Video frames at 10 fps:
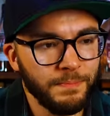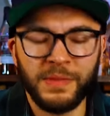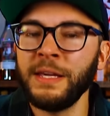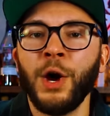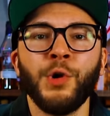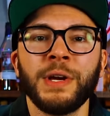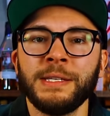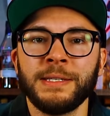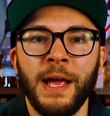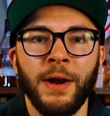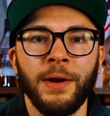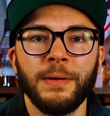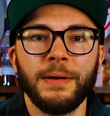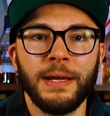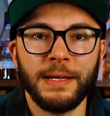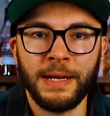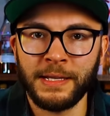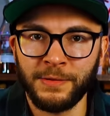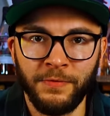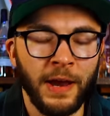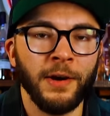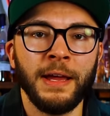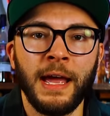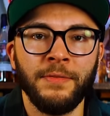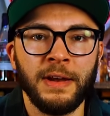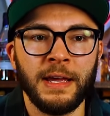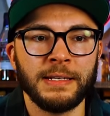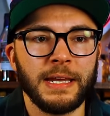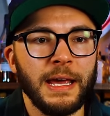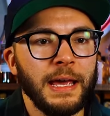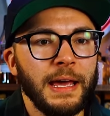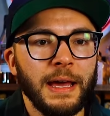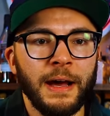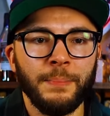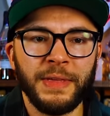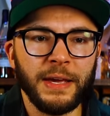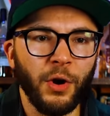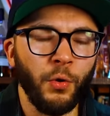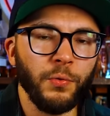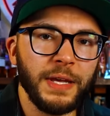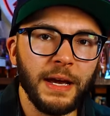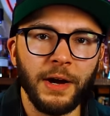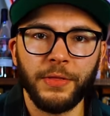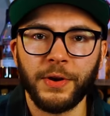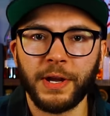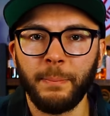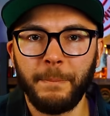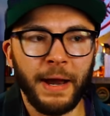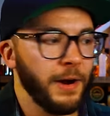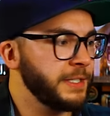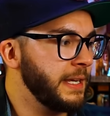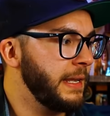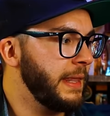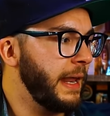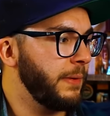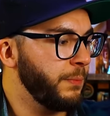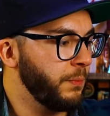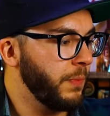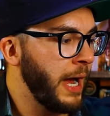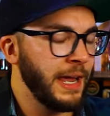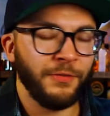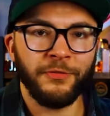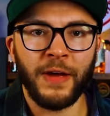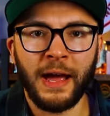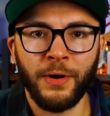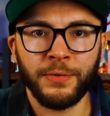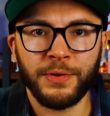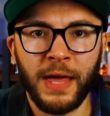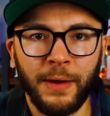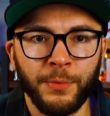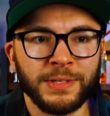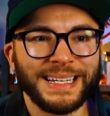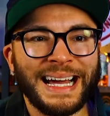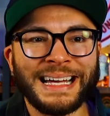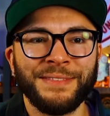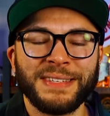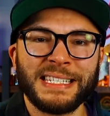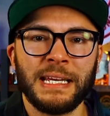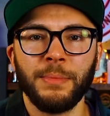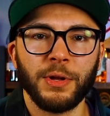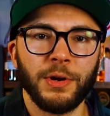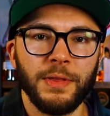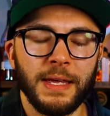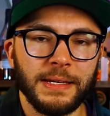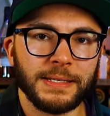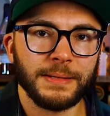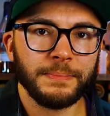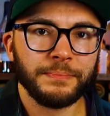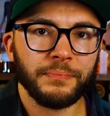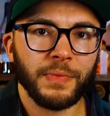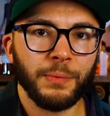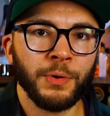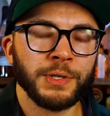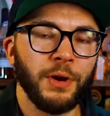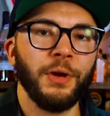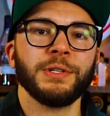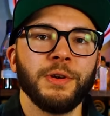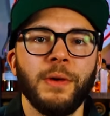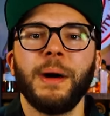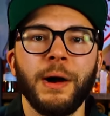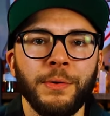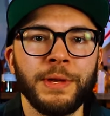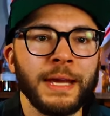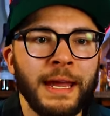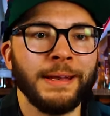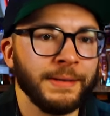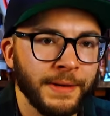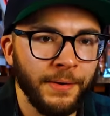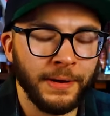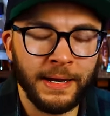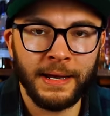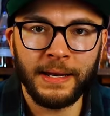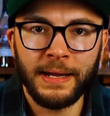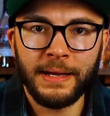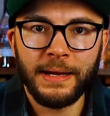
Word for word: the oak is there. It's very evident. Um, the only other comparison that I have found that was kind of similar to this was also a bottle you can't just go and get